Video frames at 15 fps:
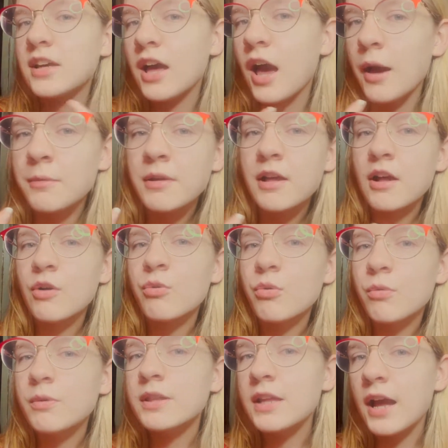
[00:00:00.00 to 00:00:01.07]
I'm not
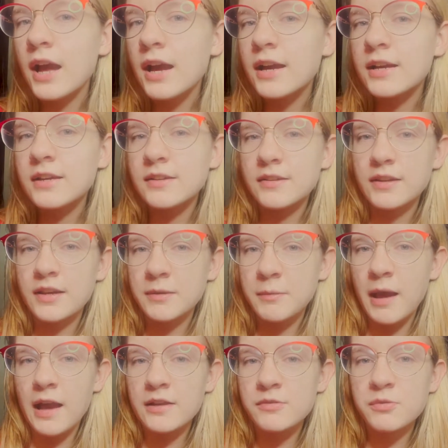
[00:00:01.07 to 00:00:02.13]
cool with that because like
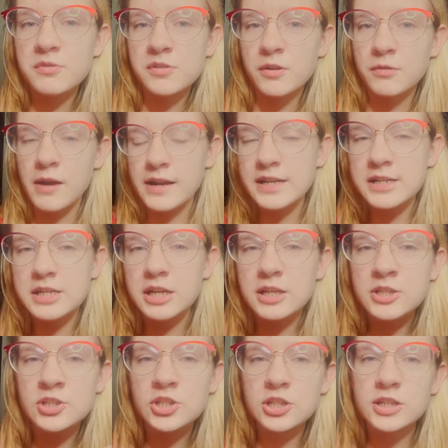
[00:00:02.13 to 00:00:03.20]
Max was already
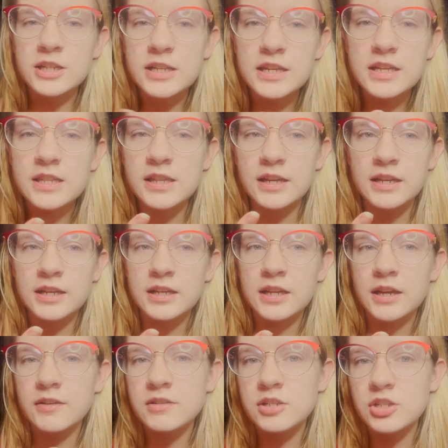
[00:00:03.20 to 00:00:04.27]
done dirty. They didn't
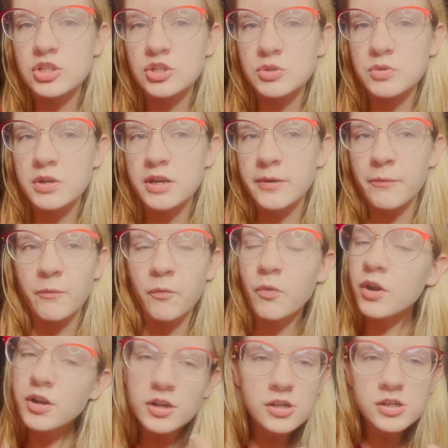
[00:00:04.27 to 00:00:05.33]
have to do him
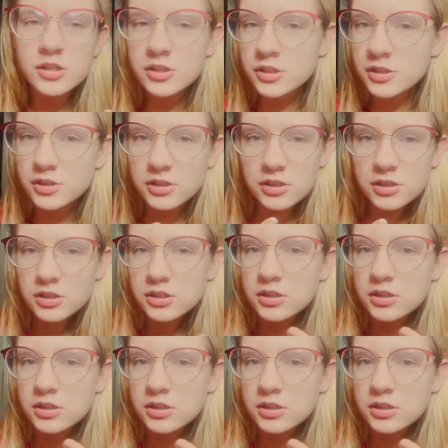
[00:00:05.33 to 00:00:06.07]
worse.